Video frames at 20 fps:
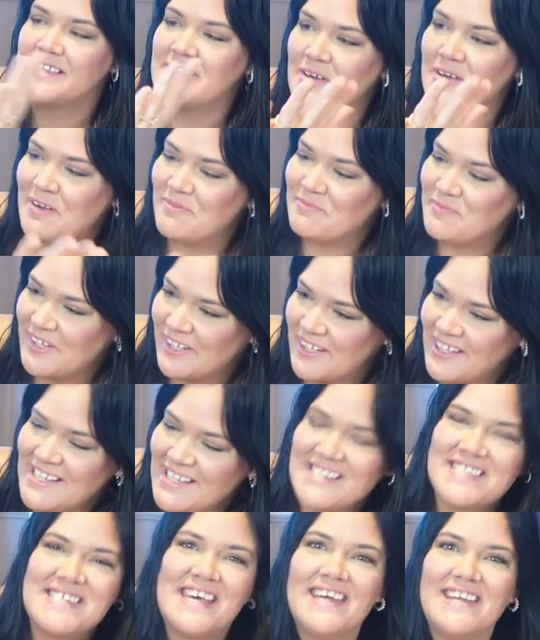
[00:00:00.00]
So I'm really
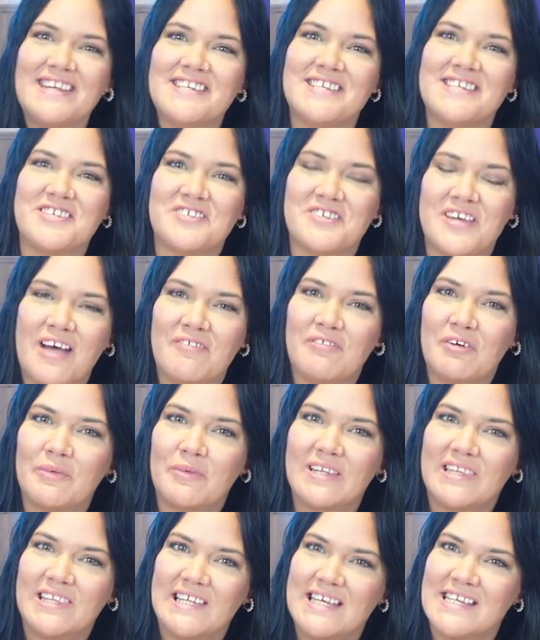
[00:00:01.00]
excited to travel
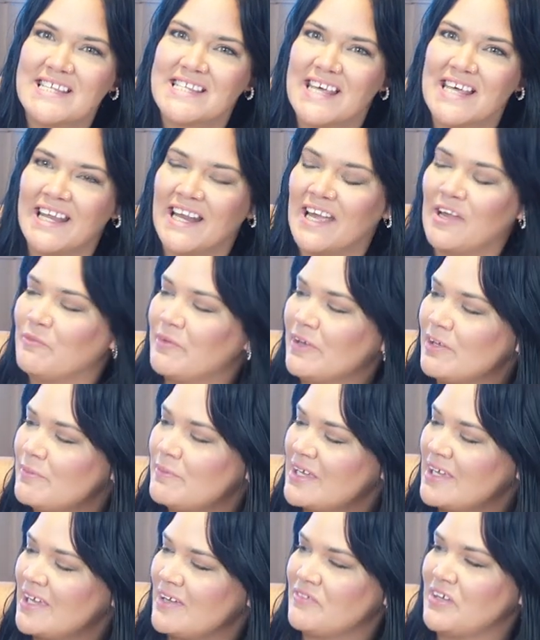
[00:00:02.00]
with this and I will
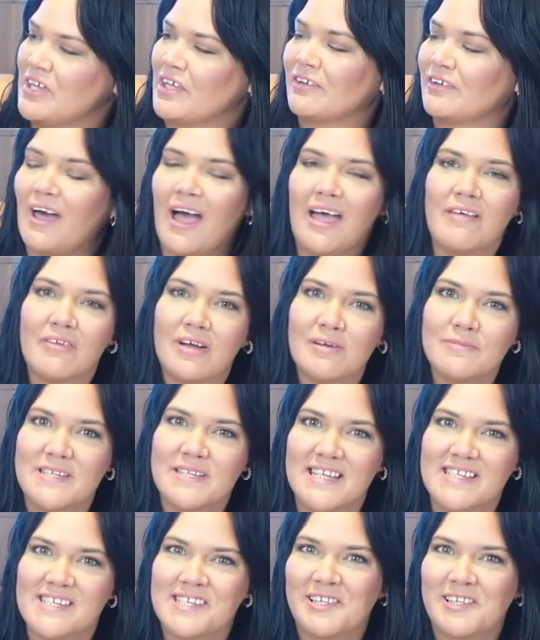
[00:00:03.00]
be giving live
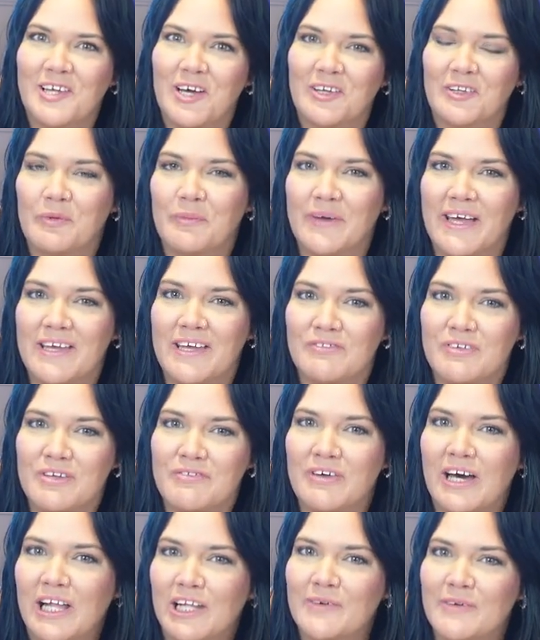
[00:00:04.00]
updates along the way if you
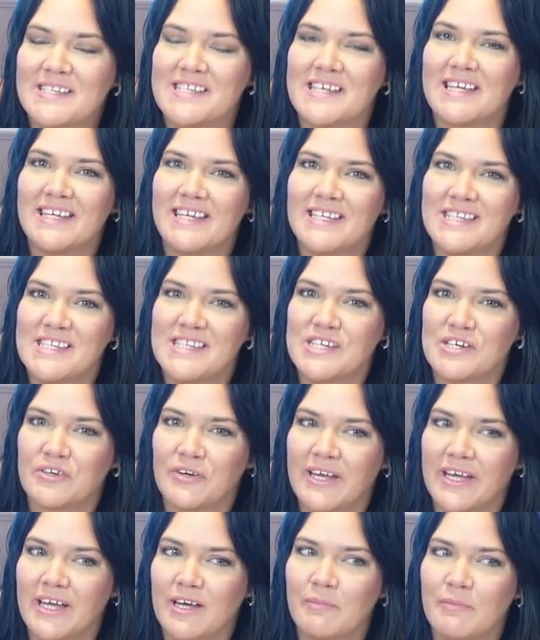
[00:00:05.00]
follow us on
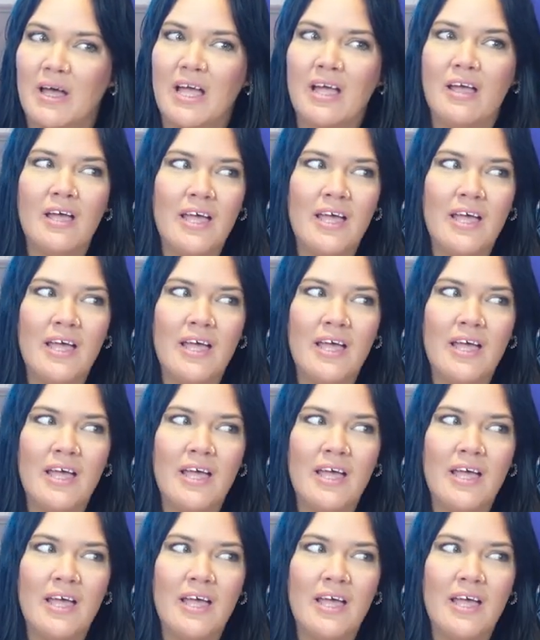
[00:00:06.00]
Instagram.